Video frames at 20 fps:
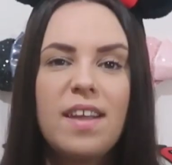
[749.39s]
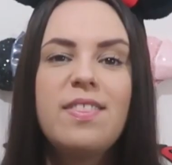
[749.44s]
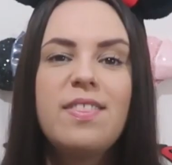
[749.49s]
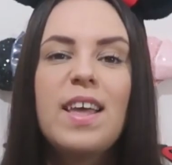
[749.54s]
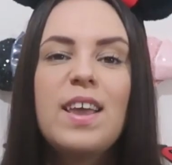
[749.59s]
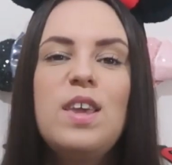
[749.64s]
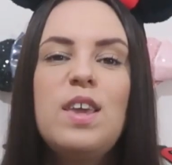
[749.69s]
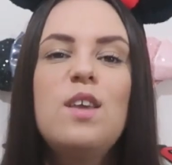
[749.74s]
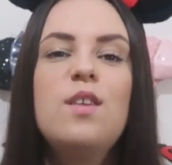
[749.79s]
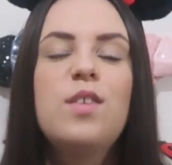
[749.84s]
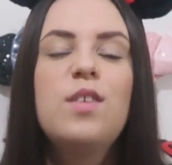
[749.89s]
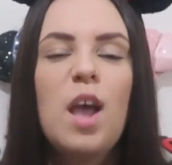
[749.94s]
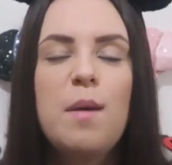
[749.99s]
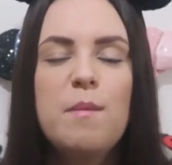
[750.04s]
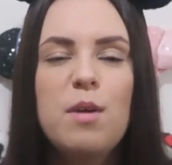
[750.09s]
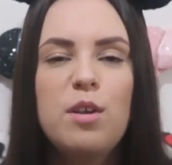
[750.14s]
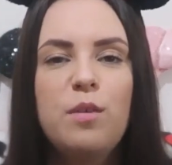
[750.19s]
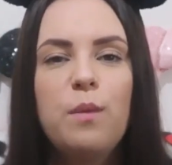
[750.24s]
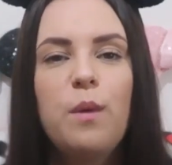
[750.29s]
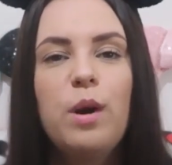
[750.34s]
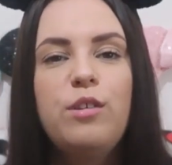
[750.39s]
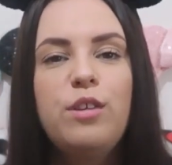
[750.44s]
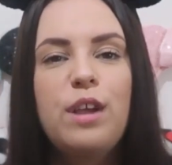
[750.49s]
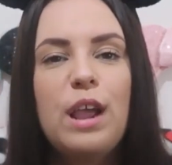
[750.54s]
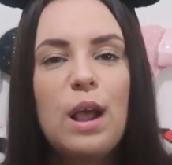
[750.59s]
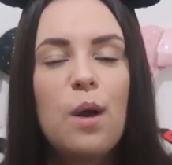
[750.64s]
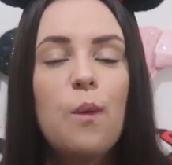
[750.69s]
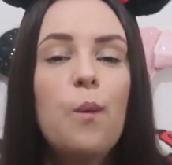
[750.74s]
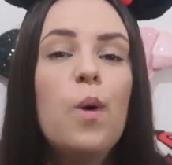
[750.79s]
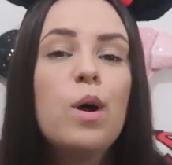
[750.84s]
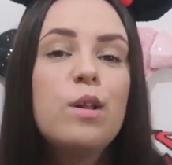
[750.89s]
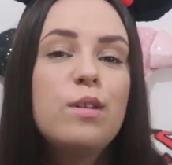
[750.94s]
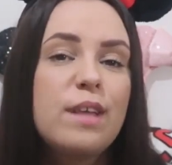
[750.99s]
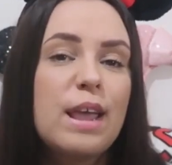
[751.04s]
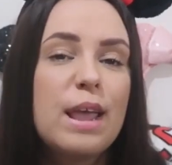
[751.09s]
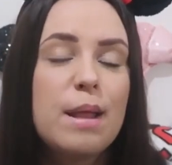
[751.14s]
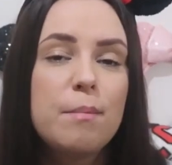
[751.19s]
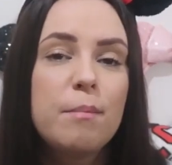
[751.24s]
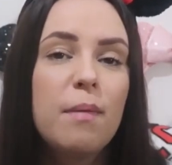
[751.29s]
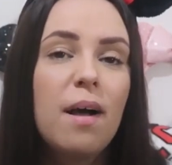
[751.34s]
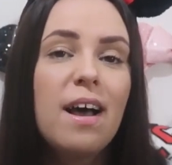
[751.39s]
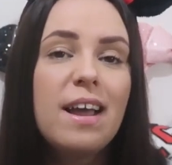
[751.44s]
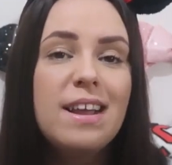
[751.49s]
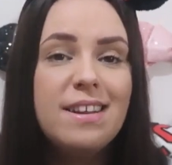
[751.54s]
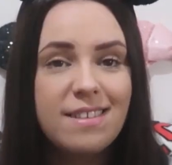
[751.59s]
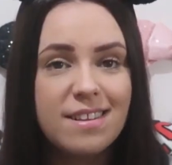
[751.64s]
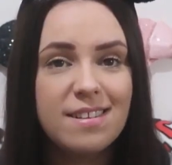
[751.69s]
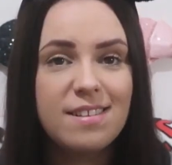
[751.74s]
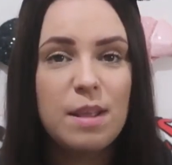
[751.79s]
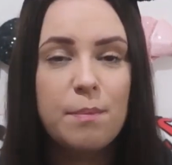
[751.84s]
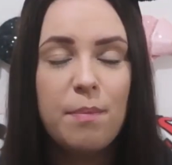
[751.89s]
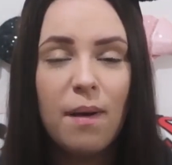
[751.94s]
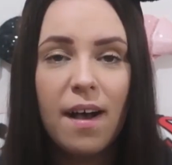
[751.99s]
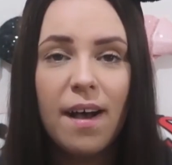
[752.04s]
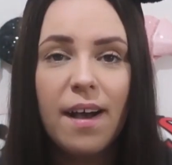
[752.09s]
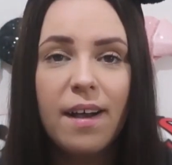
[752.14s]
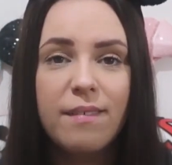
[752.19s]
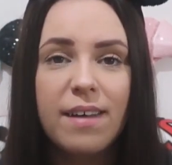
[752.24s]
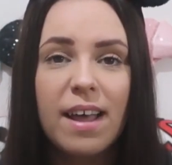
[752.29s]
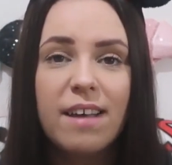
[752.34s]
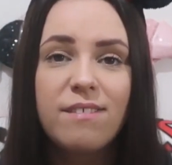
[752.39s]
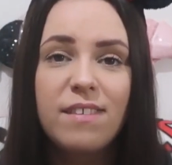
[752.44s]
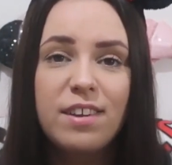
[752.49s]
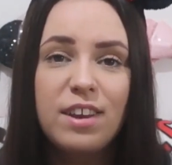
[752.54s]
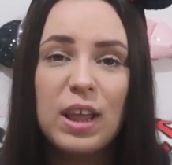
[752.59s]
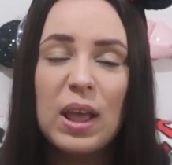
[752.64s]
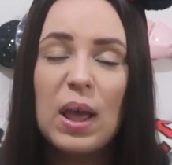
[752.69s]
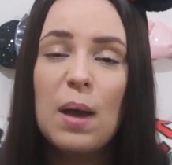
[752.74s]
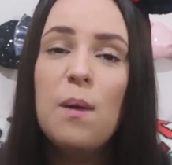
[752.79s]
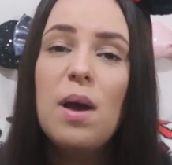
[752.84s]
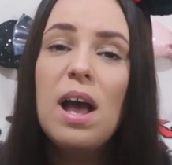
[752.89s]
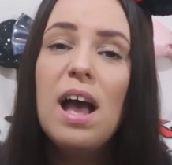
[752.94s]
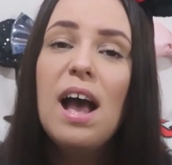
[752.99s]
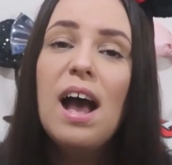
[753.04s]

Thank you so much for watching what's in my Disney Park bag video.